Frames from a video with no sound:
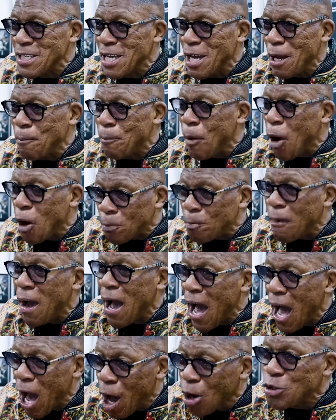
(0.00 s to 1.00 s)
I bought my
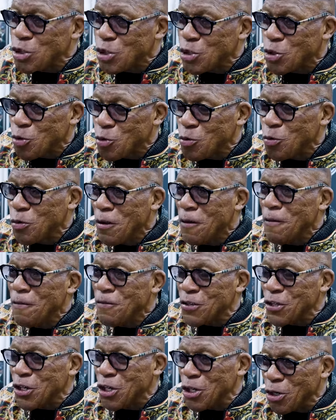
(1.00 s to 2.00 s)
house through
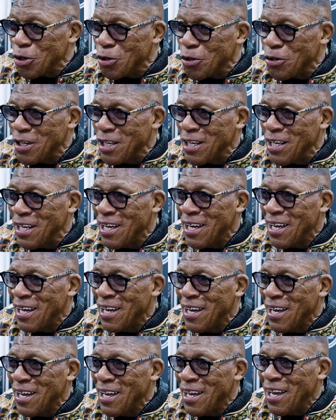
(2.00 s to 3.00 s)
security.
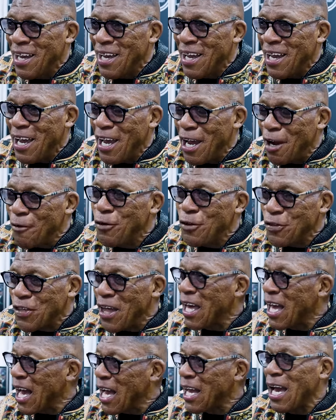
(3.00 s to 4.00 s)

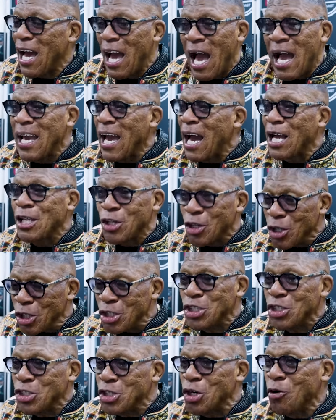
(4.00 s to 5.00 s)
Everything I got, I got
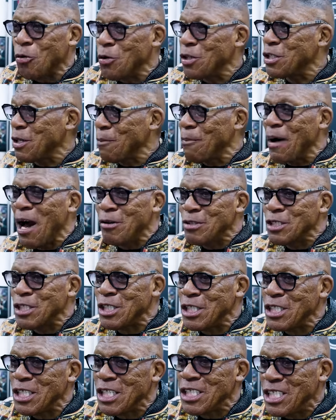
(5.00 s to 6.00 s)
good stories about
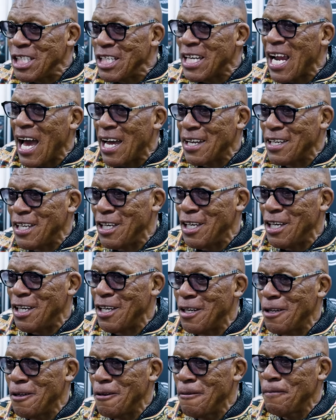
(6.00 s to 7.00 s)
the shit I
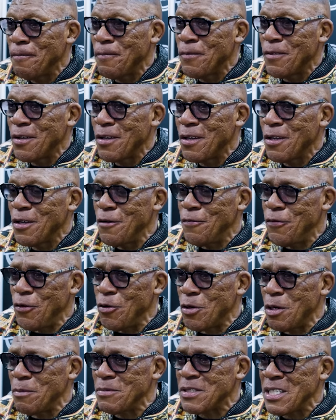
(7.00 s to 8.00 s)
did. You feel
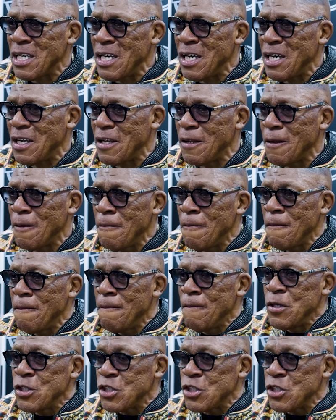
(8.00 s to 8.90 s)
what I'm saying? Yeah.